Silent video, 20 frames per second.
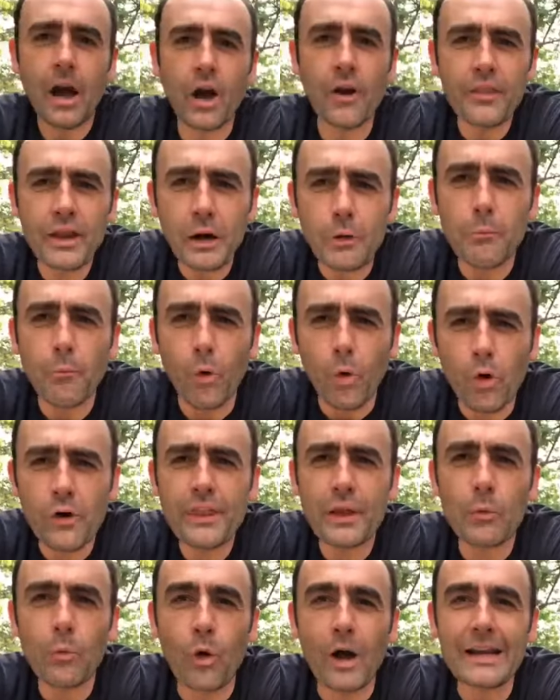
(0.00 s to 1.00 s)
Are there more
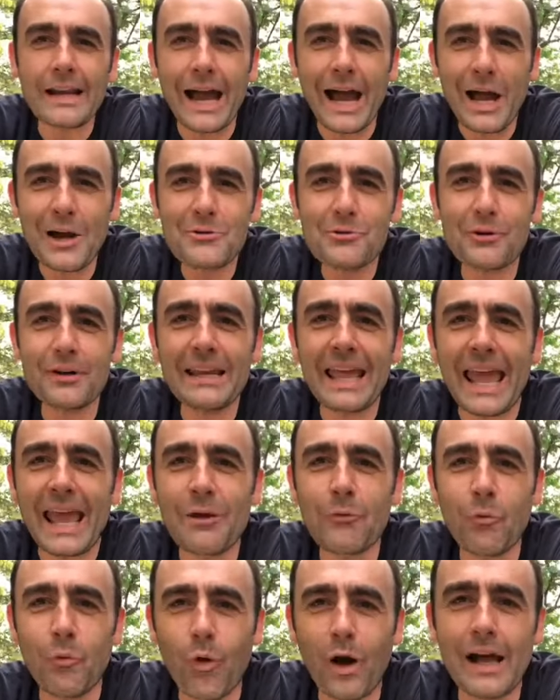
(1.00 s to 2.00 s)
than
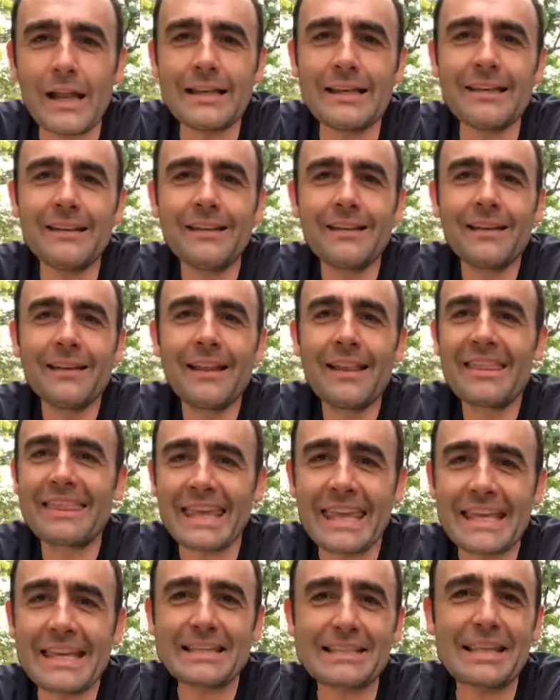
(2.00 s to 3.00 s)
101
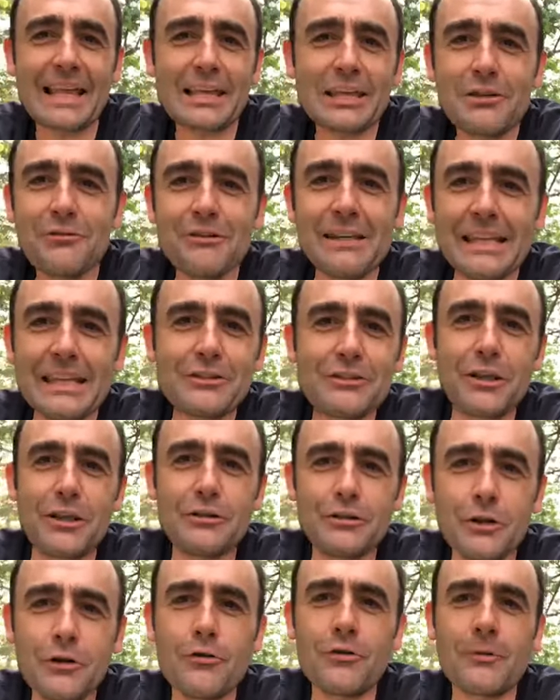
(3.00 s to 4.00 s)
things that you need
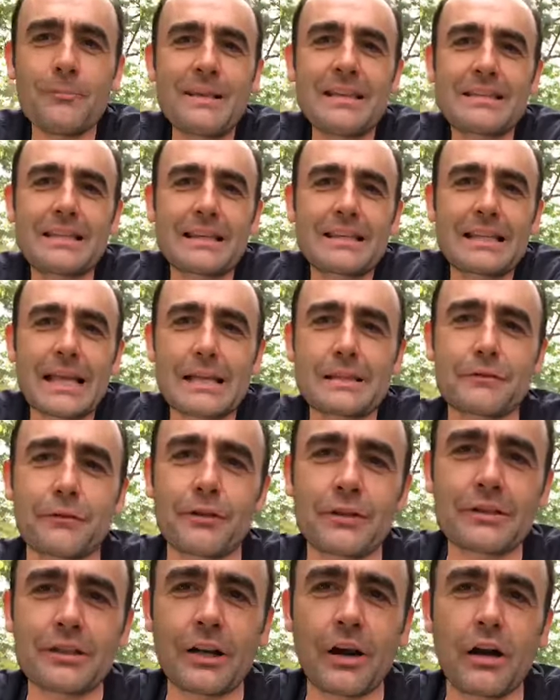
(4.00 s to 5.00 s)
to do to be
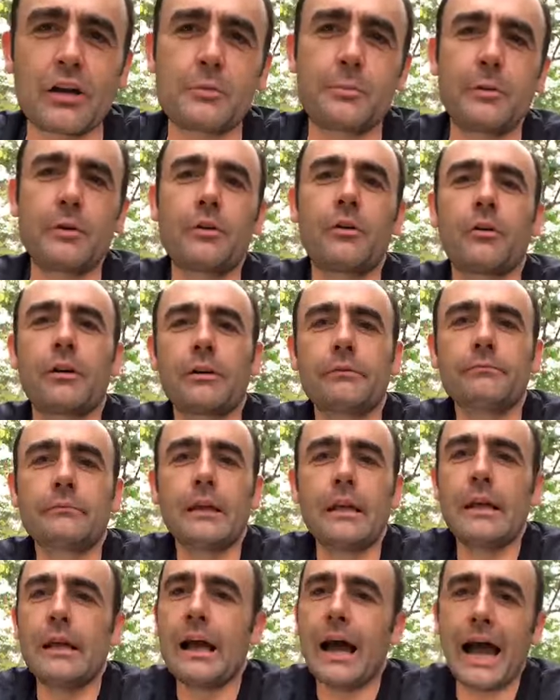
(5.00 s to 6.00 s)
successful as an entrepreneur?
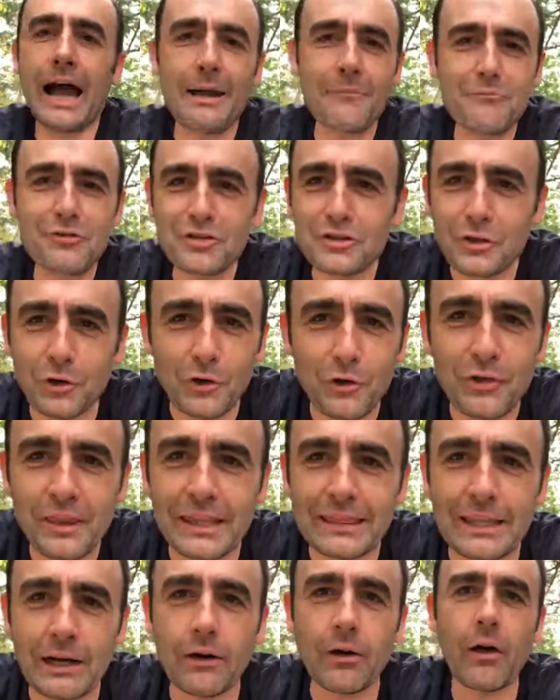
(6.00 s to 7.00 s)
I'm sure
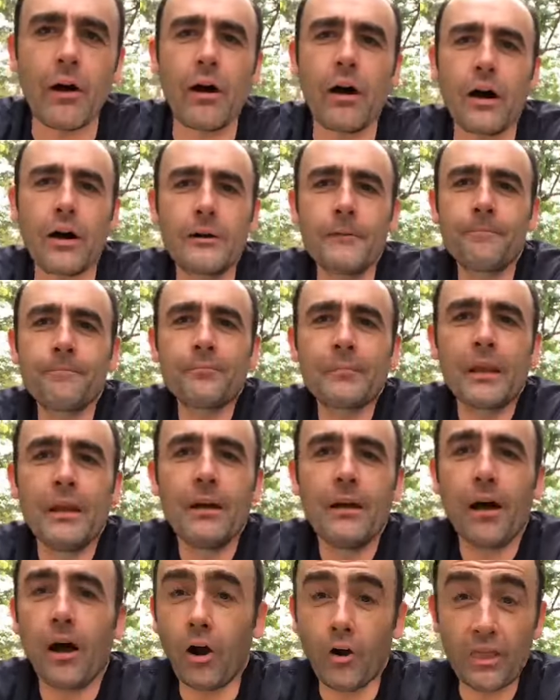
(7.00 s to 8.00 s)
that there are.
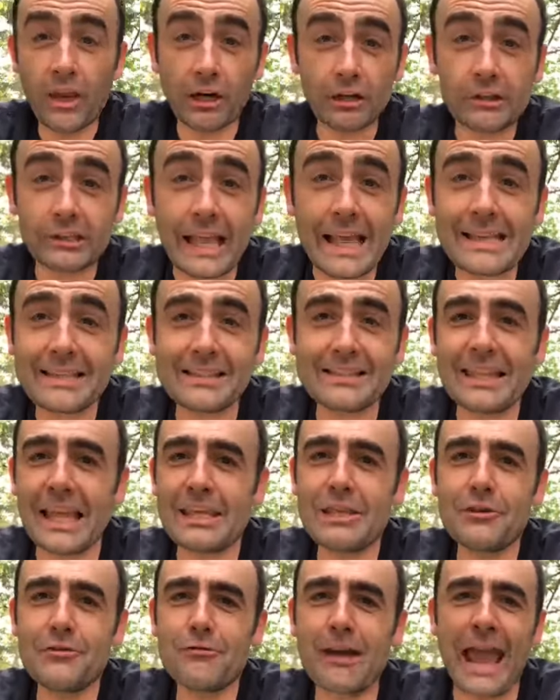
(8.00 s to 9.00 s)
Are there less
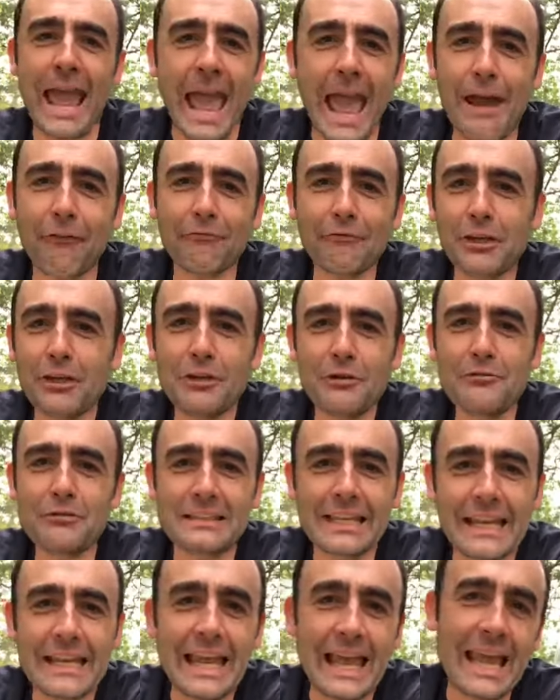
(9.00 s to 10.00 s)
that you have to do
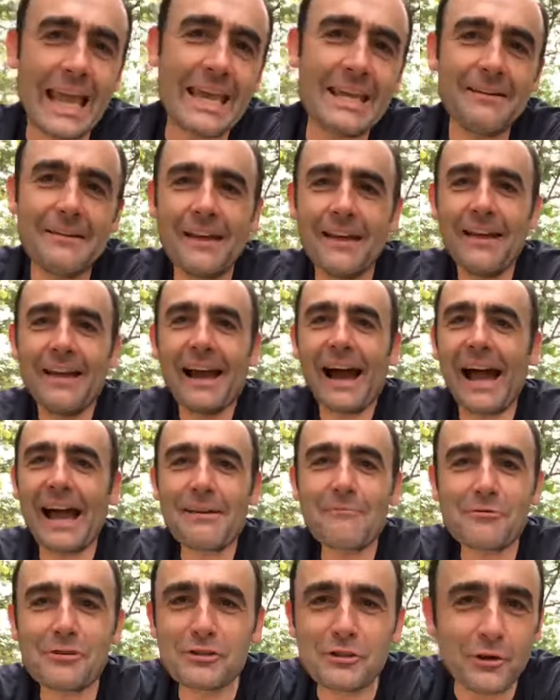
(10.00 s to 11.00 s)
today?
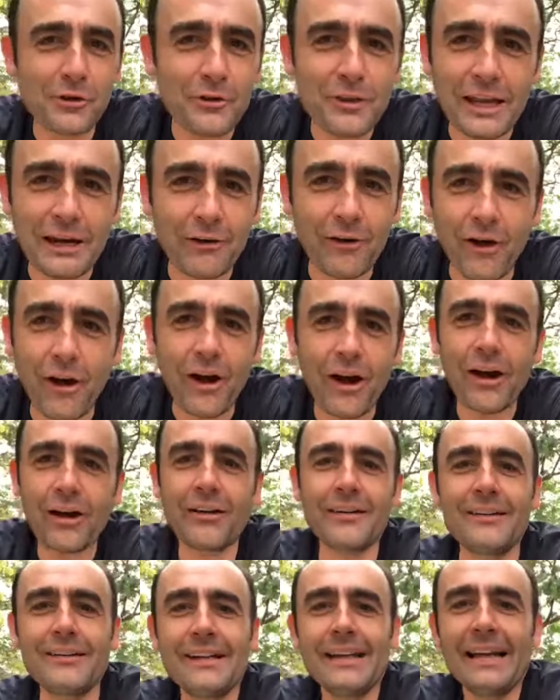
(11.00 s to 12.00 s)
I'm sure there
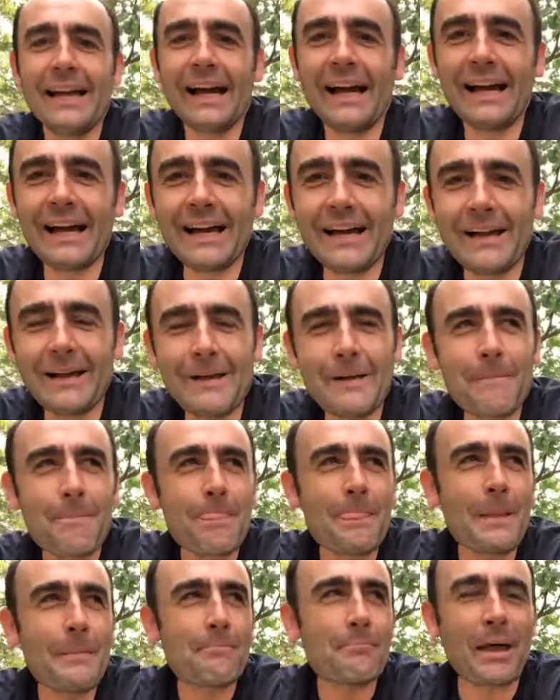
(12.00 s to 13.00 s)
are. Uh,
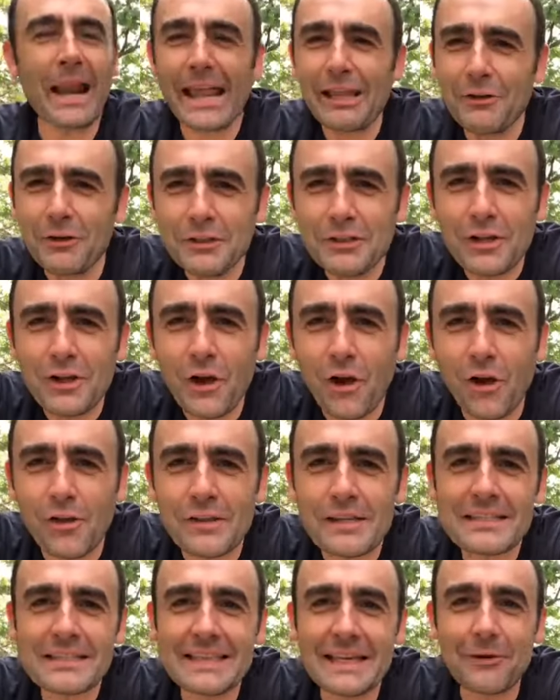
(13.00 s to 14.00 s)
but I couldn't
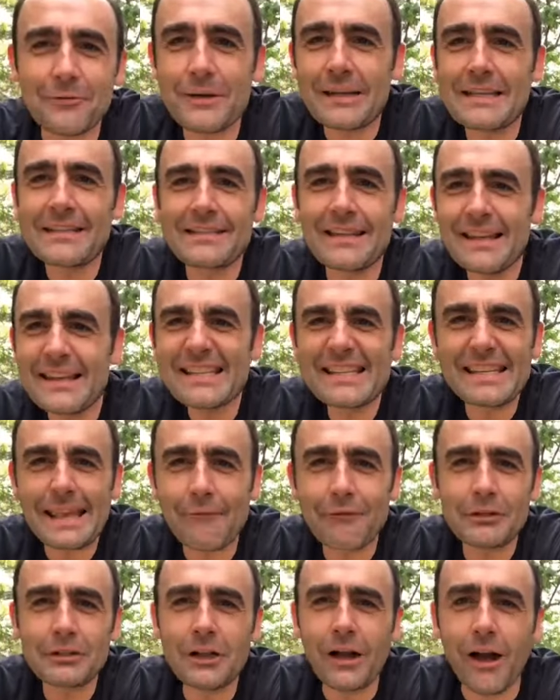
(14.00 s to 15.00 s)
call a series
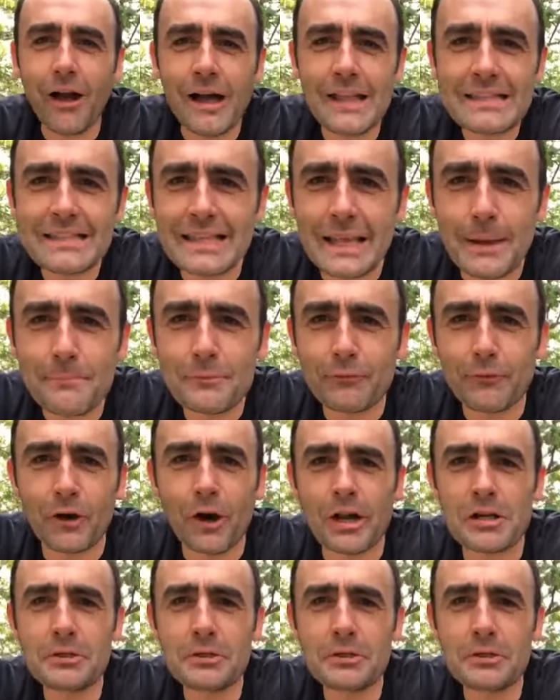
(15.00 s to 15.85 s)
seven concepts for